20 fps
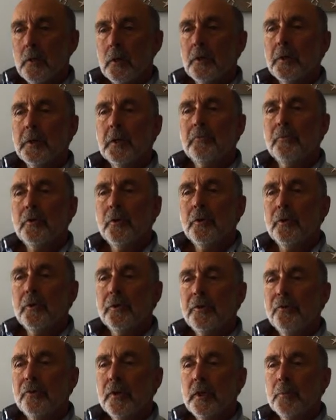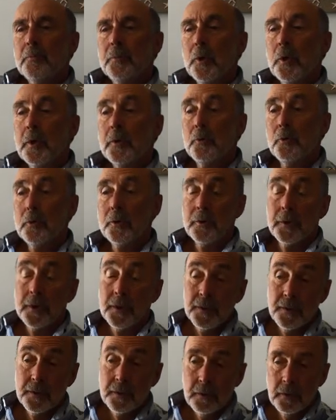can I give it a little example? I
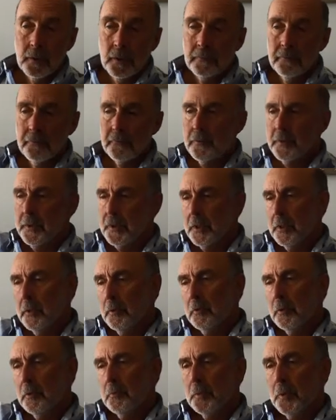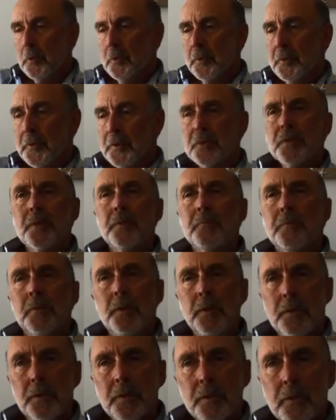organised yeah. a conference here in Perth some
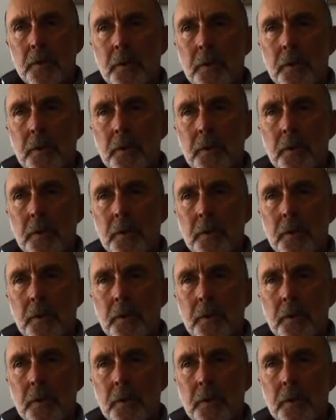years